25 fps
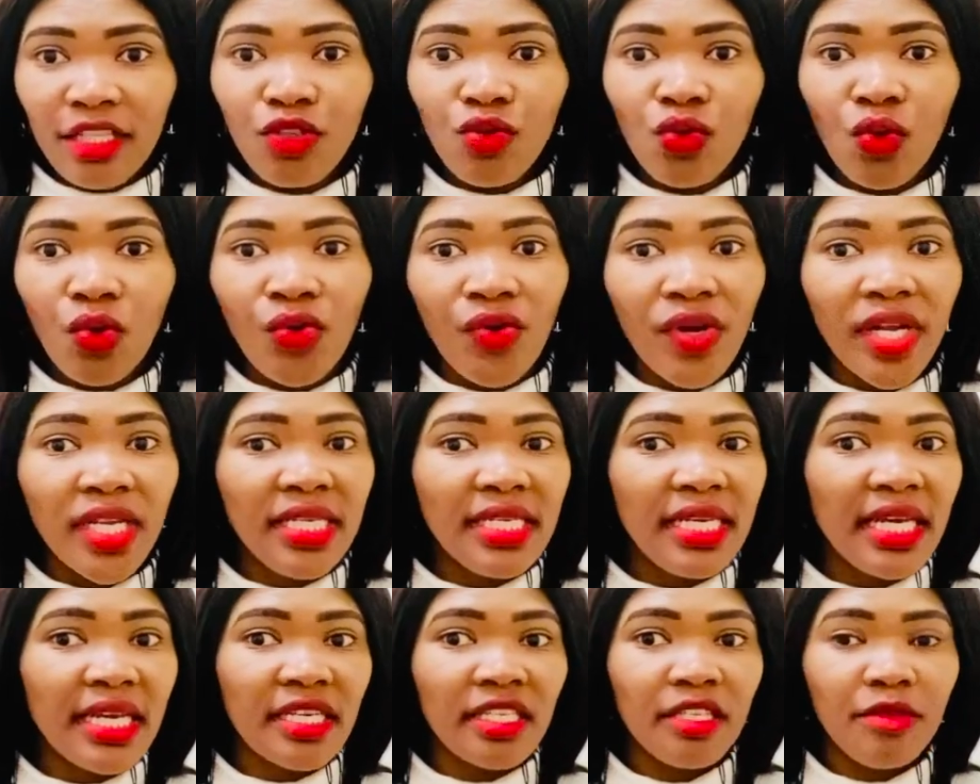you
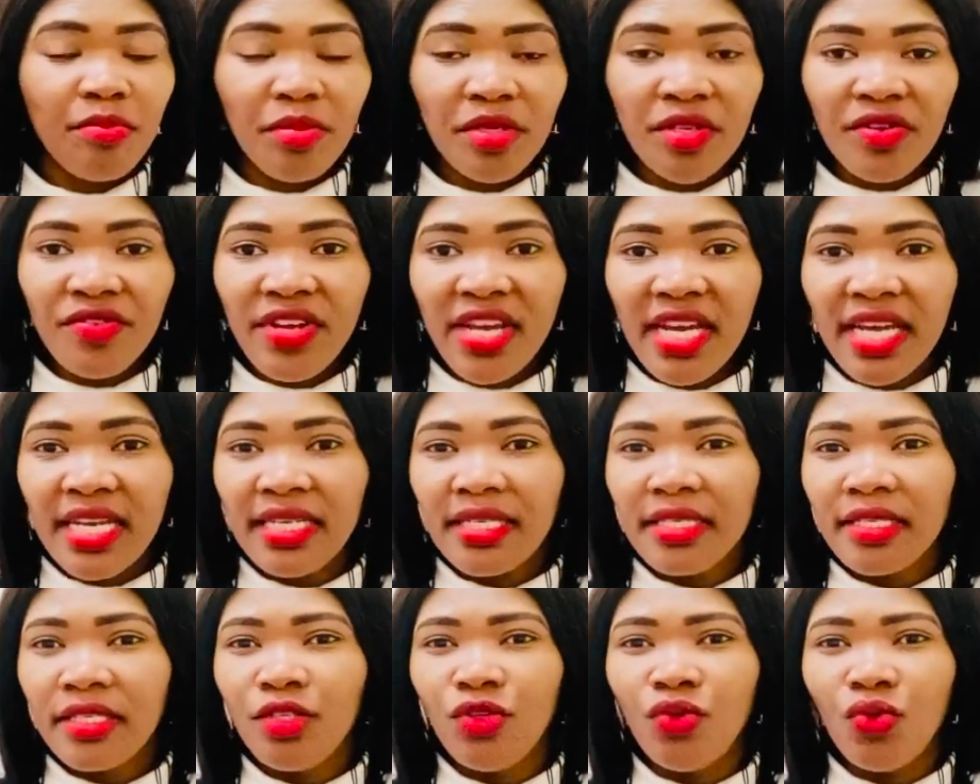already
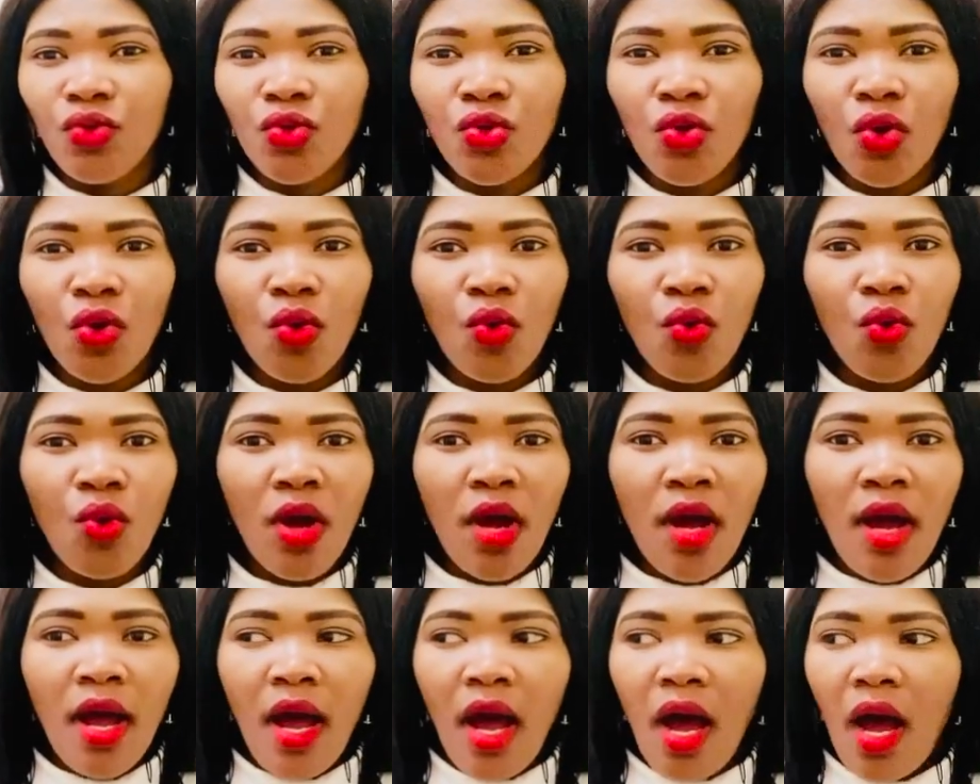experienced, you know
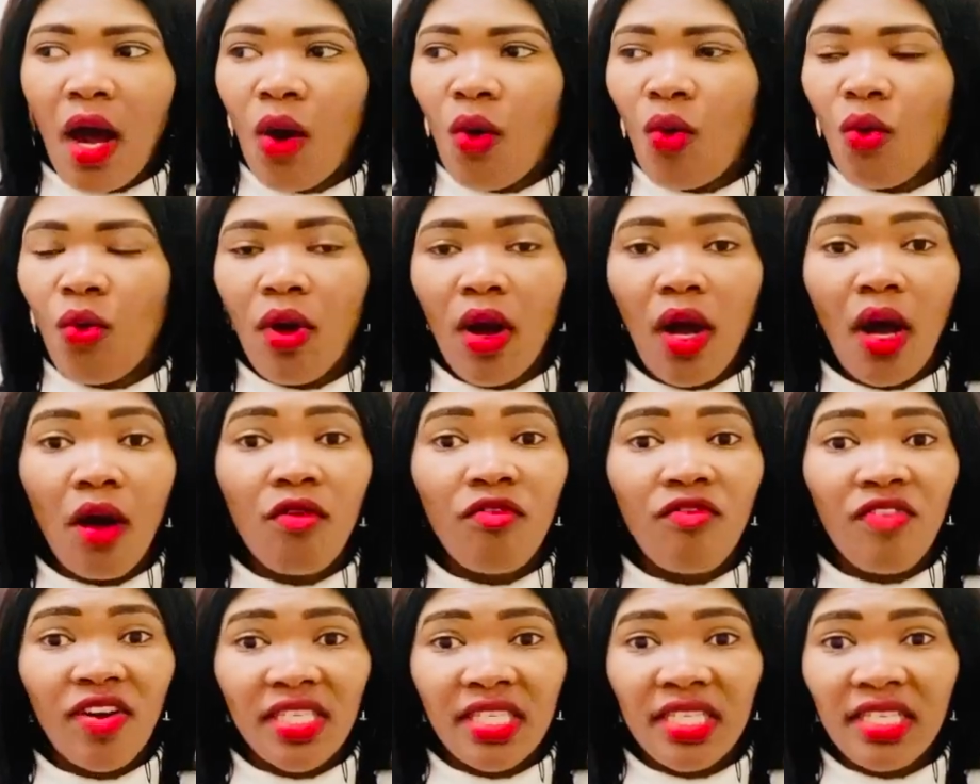how
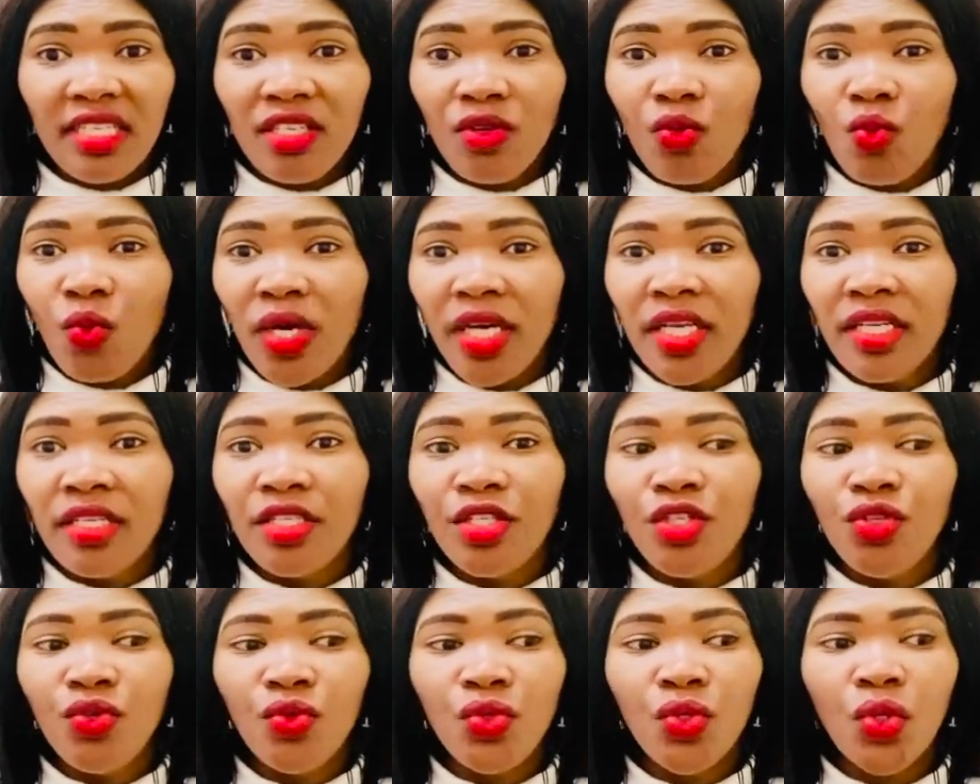varsity went,
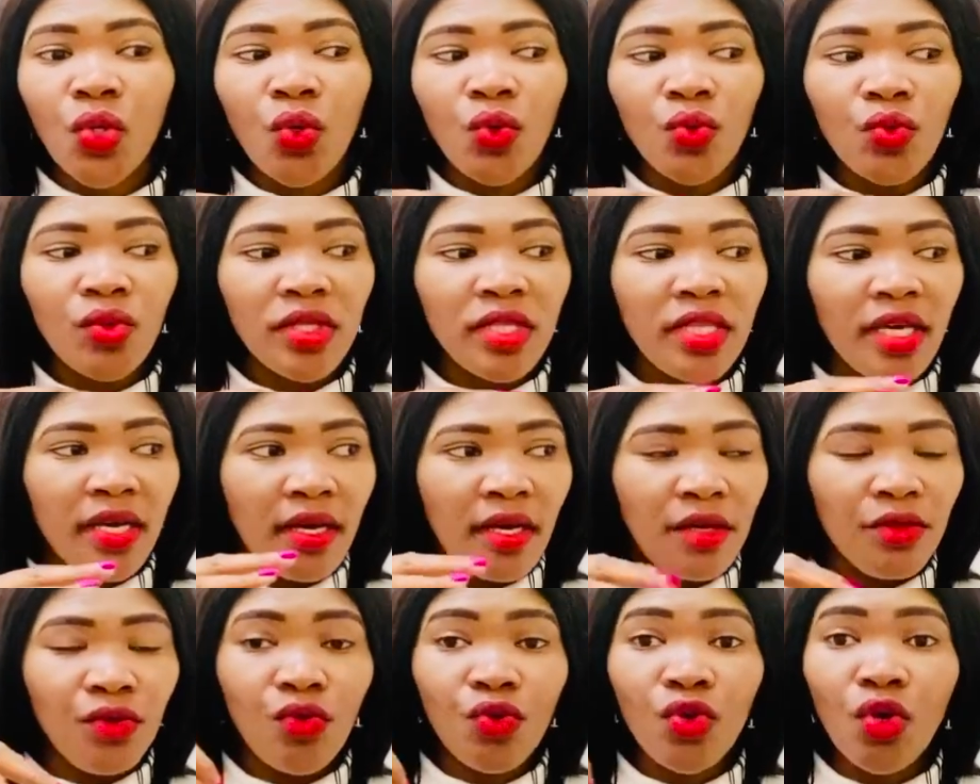you know
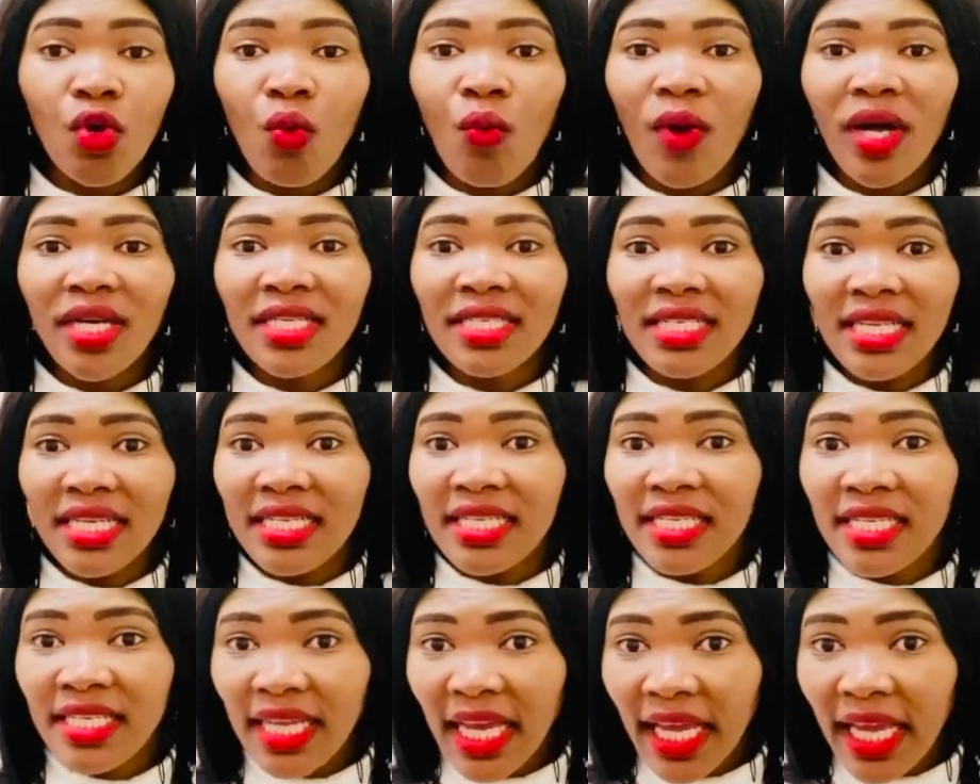what is at
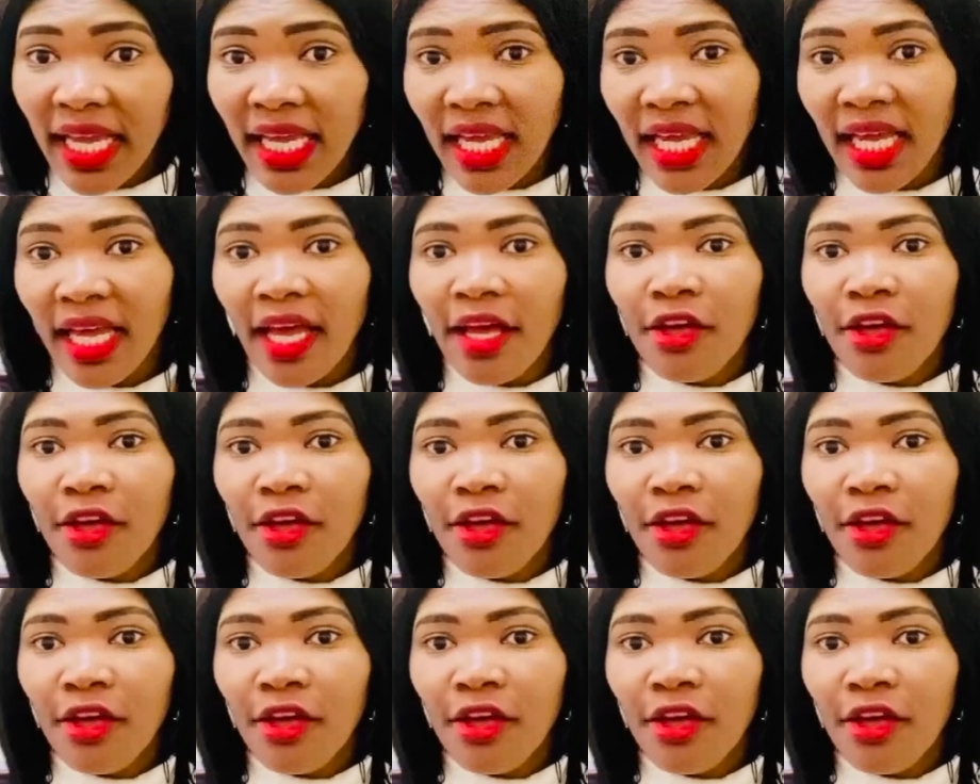stake.